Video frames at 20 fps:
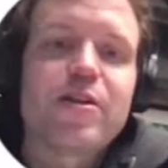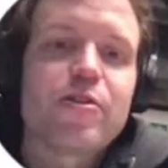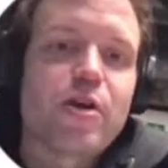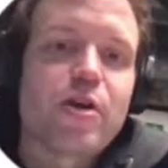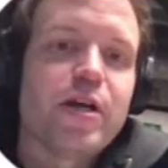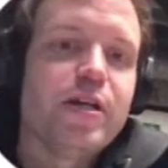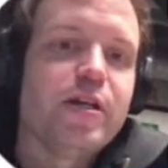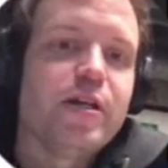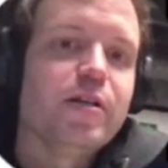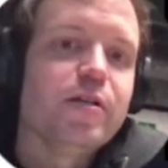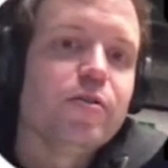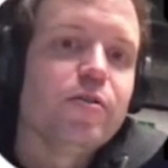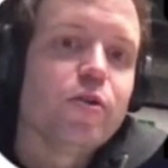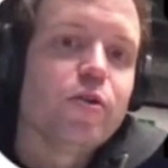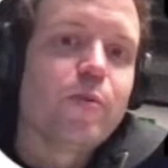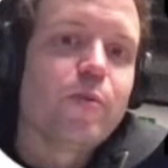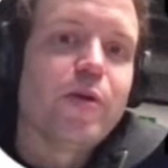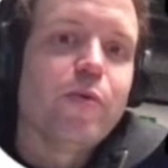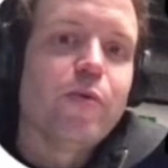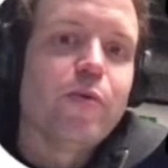as I
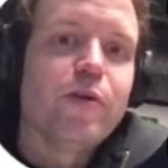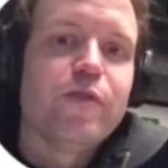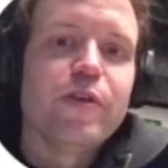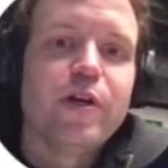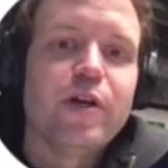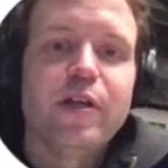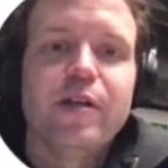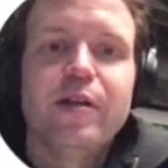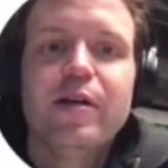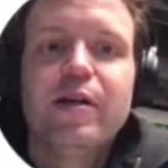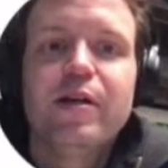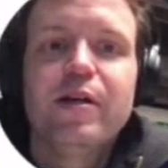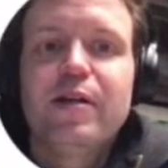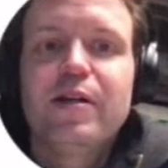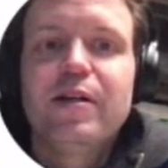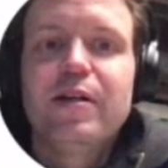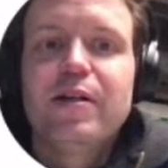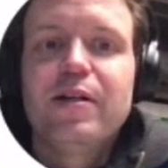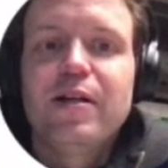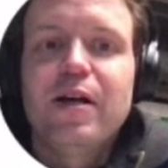normally would have done
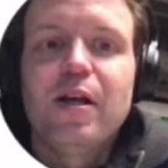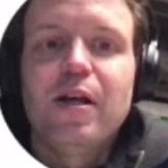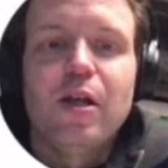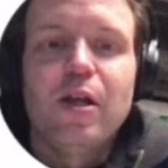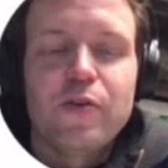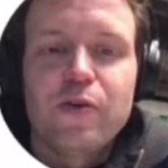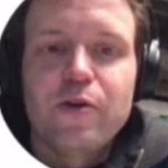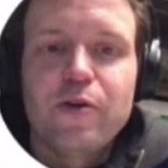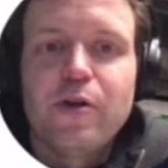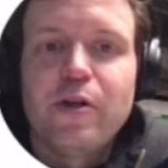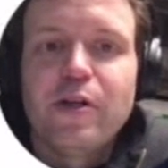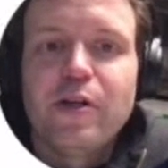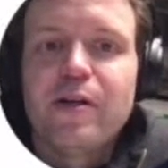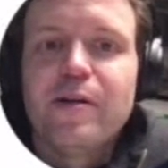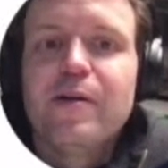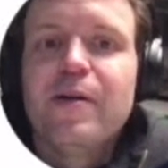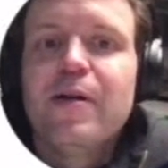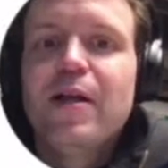a lot earlier,